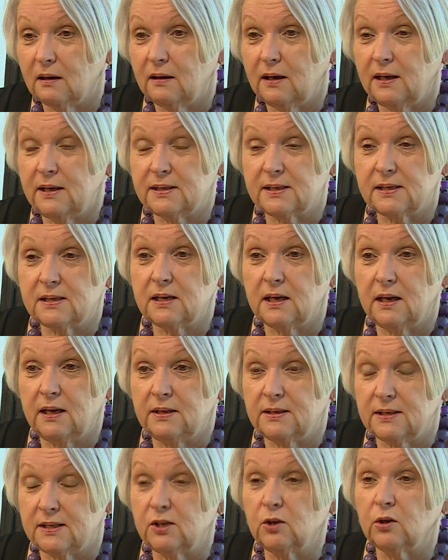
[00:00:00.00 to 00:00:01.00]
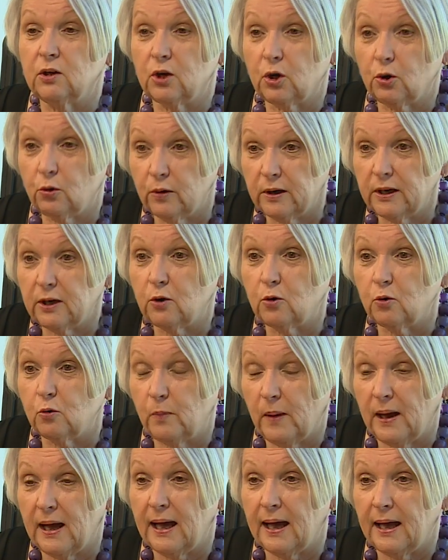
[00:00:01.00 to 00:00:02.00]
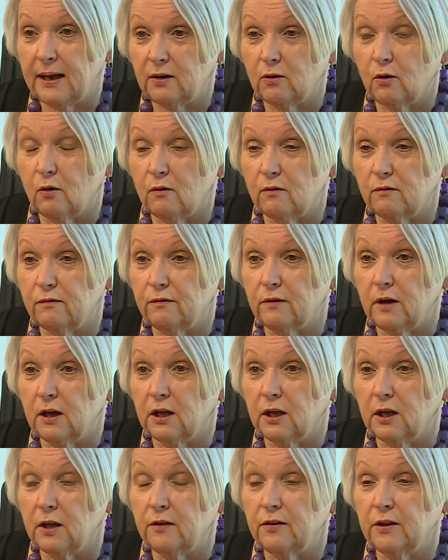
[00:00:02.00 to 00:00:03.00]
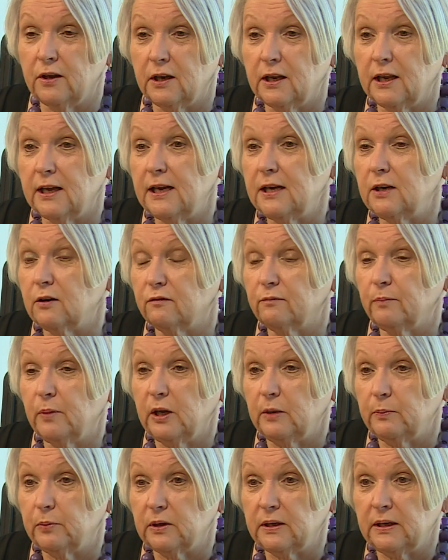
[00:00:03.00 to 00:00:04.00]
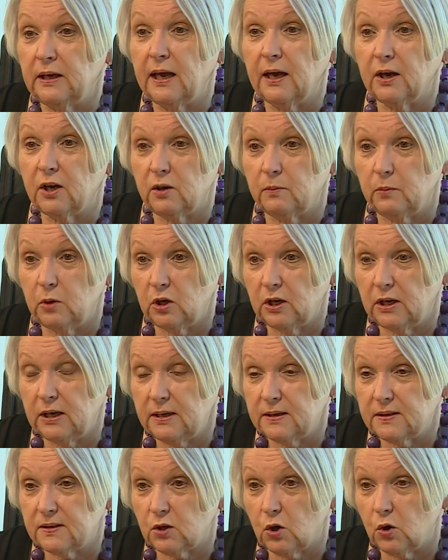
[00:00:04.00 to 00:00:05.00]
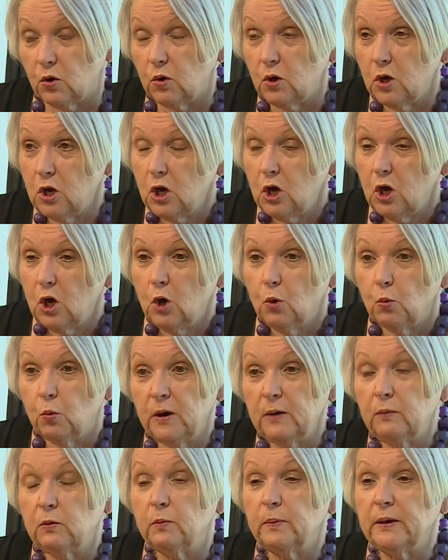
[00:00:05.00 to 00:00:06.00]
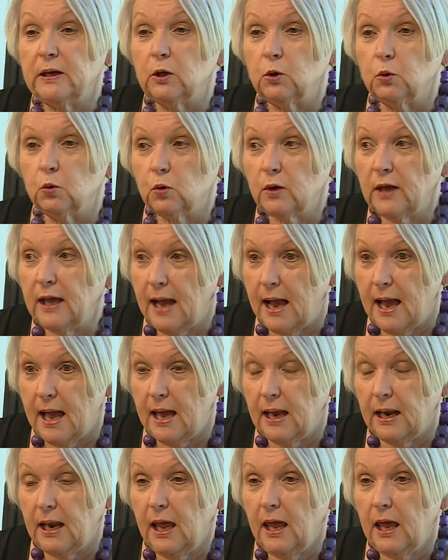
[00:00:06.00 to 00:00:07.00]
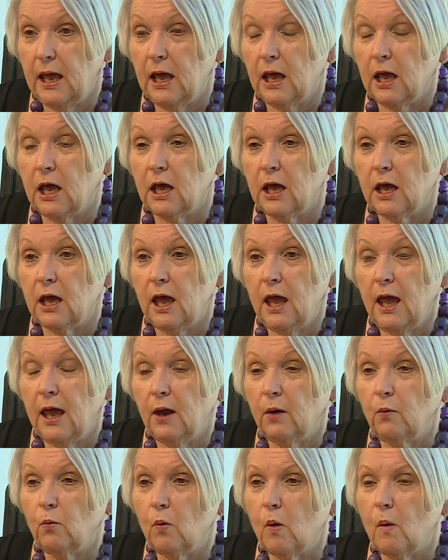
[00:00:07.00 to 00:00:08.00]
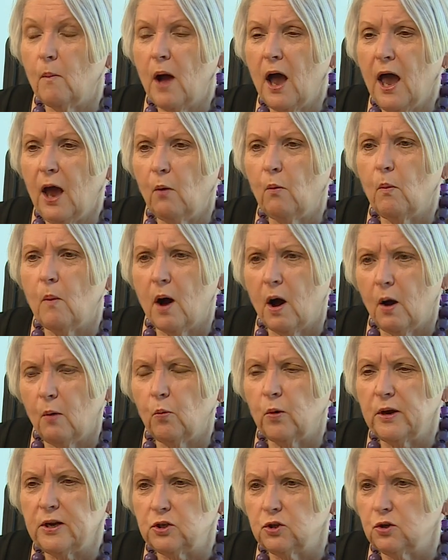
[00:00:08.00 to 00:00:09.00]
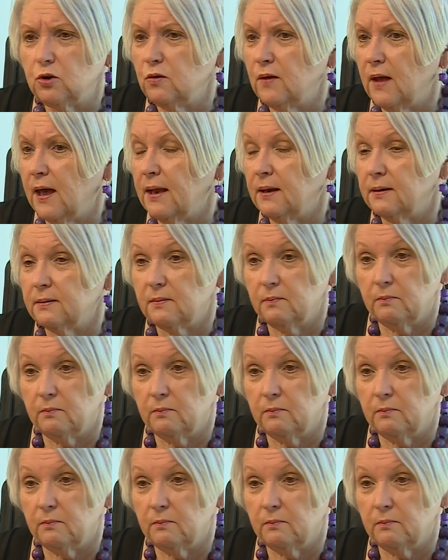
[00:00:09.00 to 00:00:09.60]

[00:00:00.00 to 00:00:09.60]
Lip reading: It's still a critical part of the need of people in our community. So we will be looking at how might we do that,